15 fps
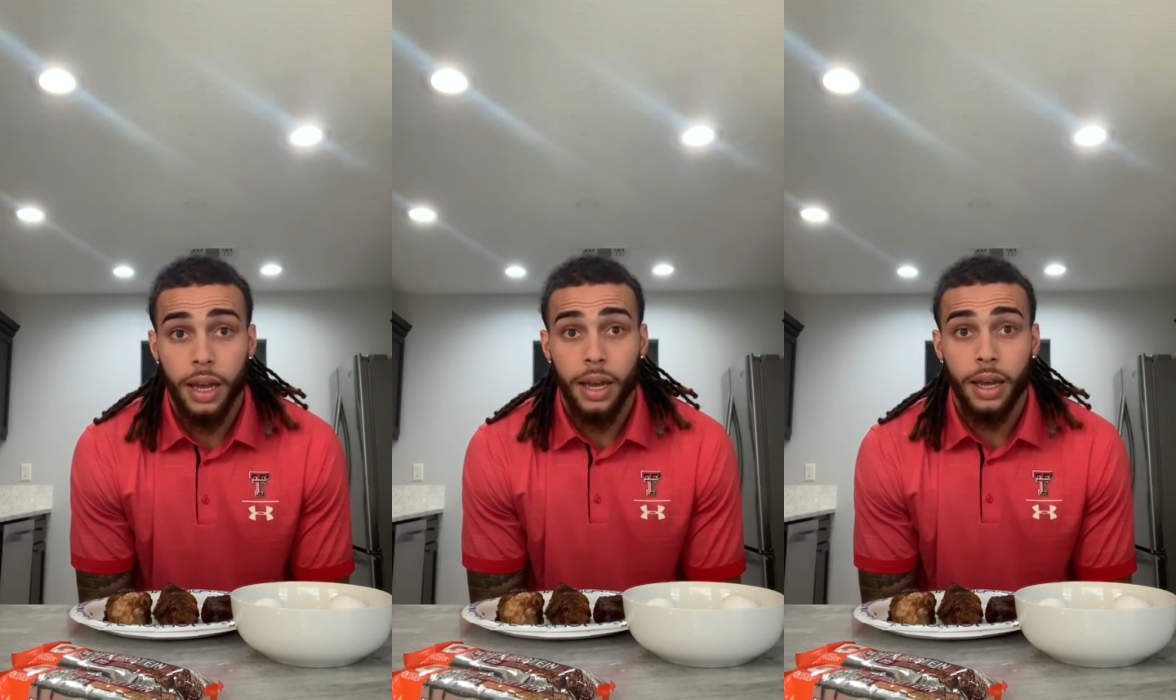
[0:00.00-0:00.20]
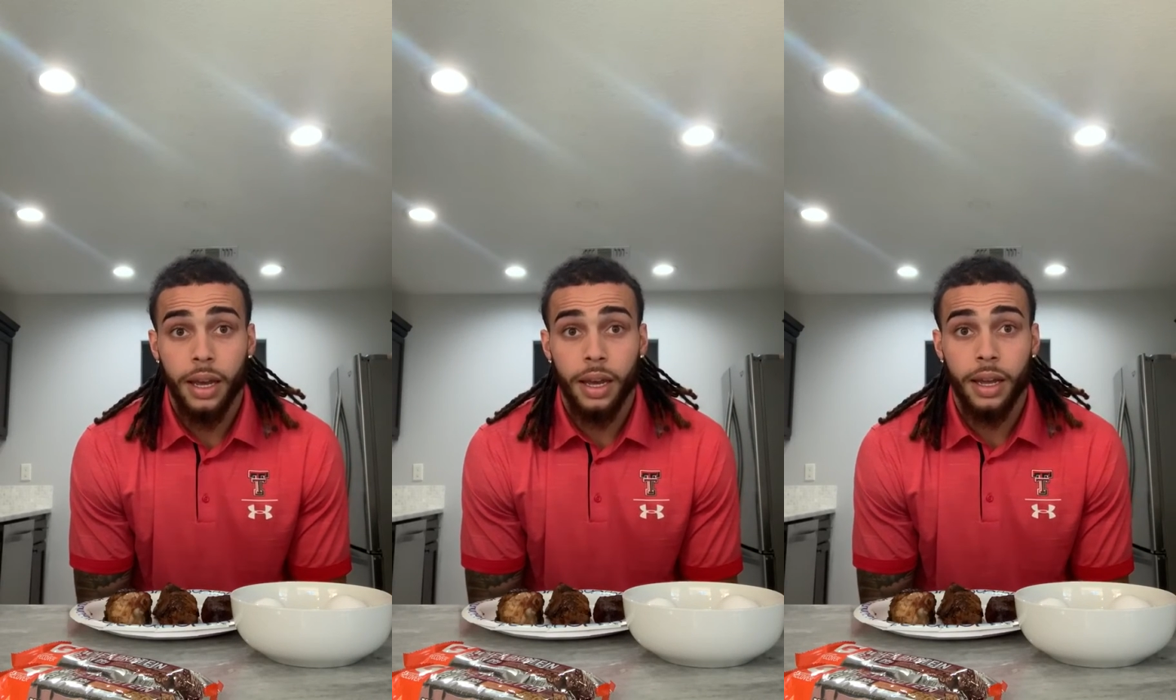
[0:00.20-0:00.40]

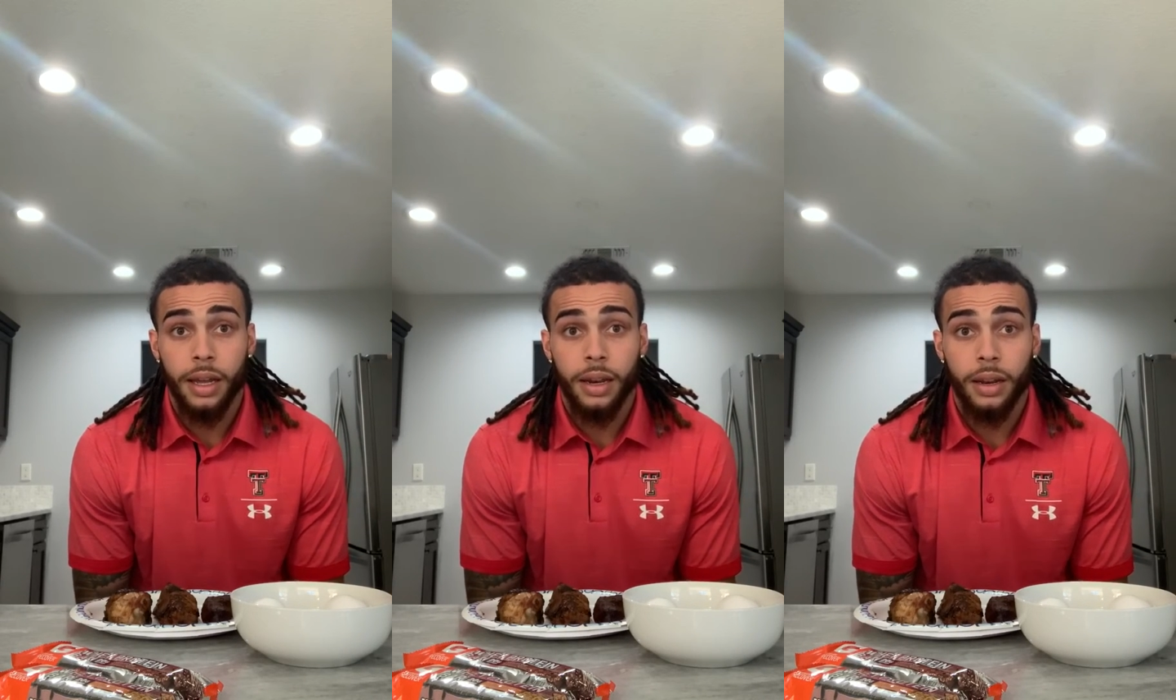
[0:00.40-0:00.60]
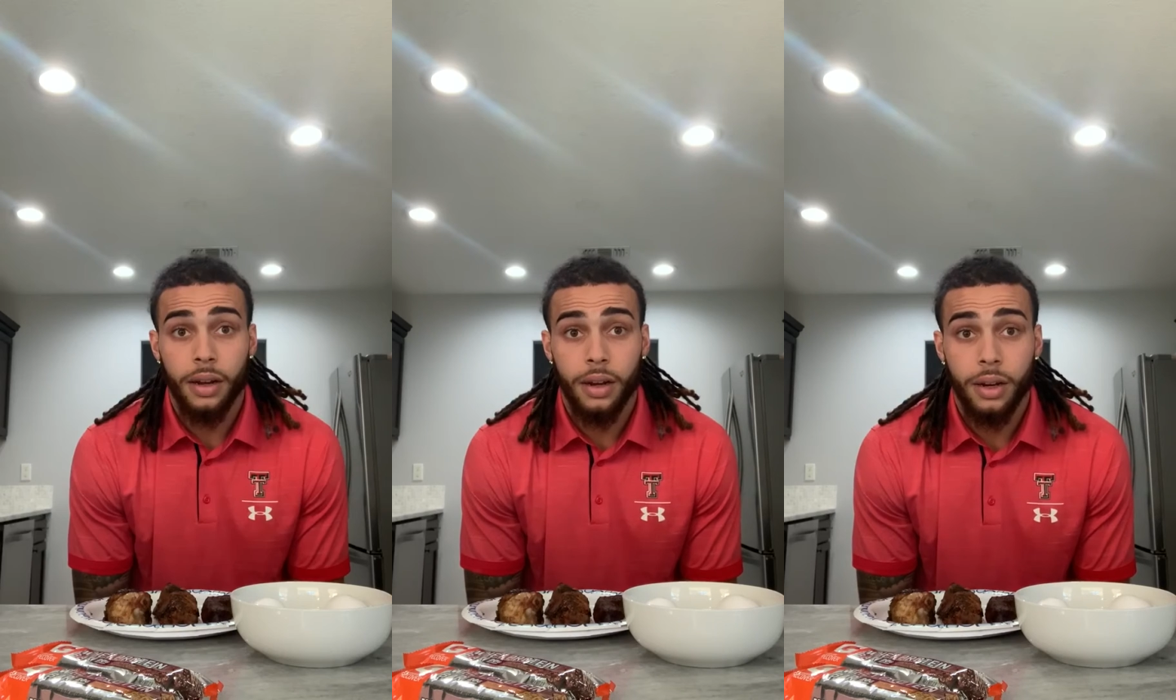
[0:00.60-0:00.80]

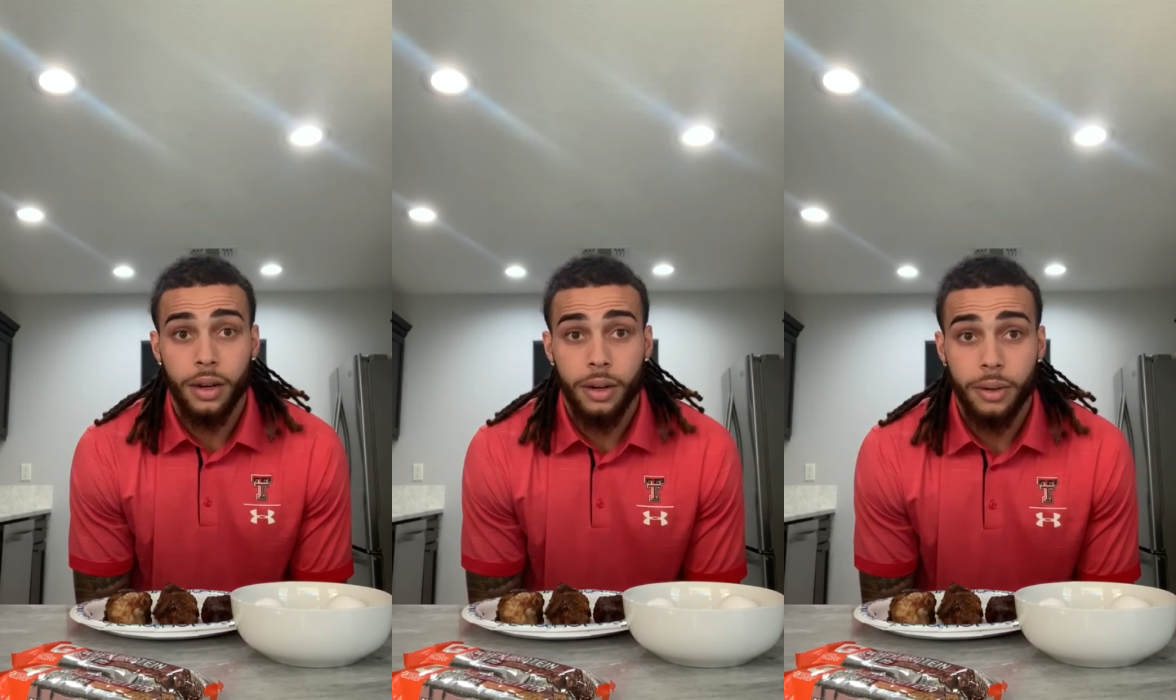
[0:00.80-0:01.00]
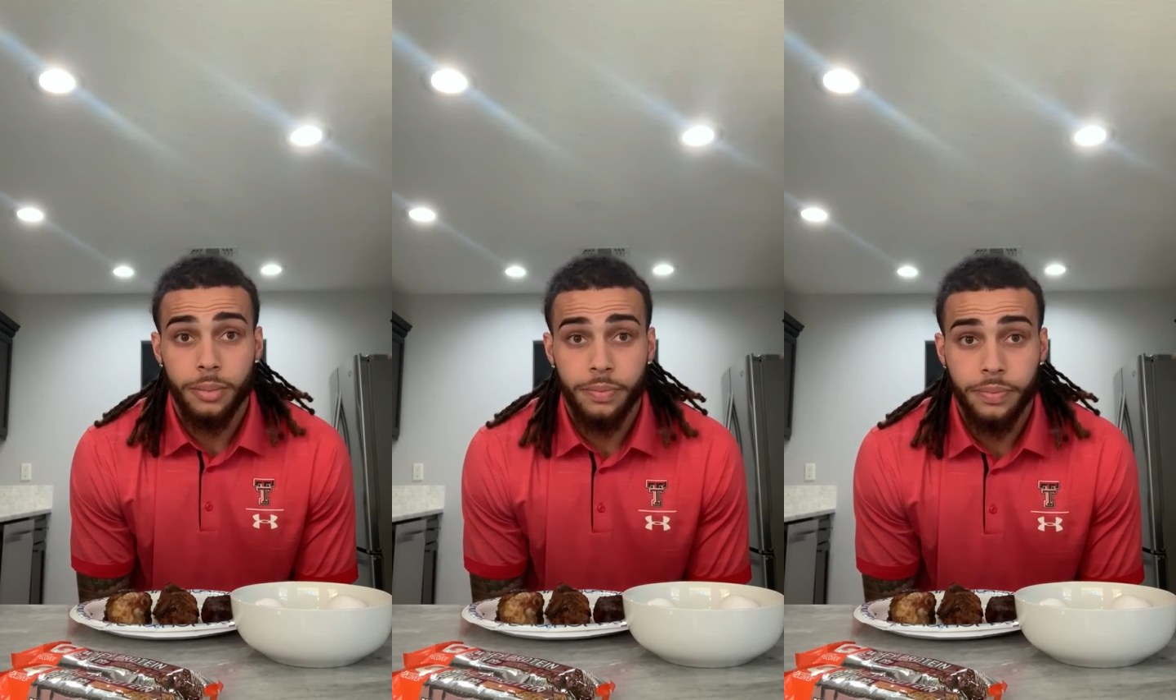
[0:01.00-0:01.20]
and
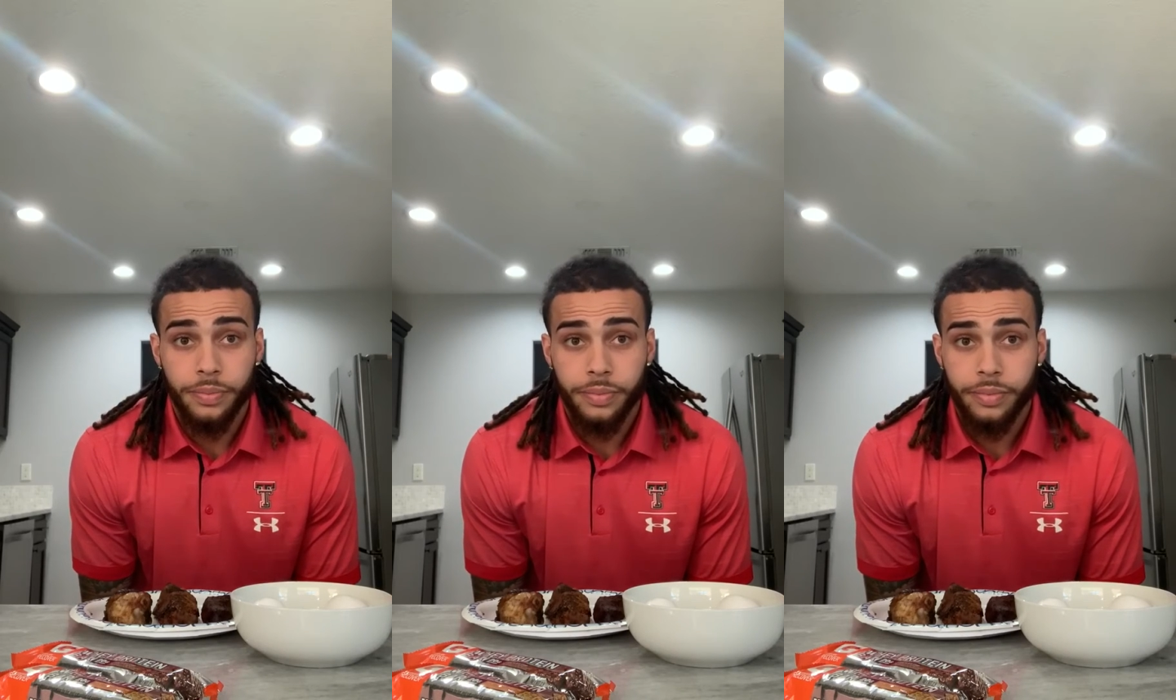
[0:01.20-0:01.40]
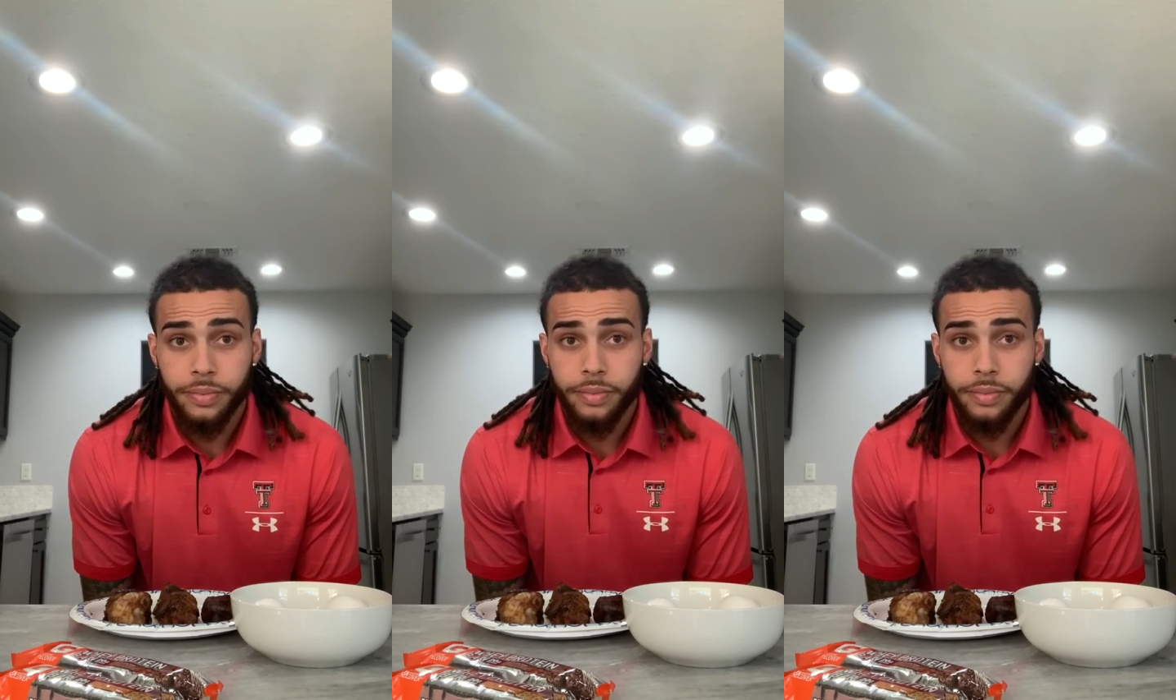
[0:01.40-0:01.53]
um,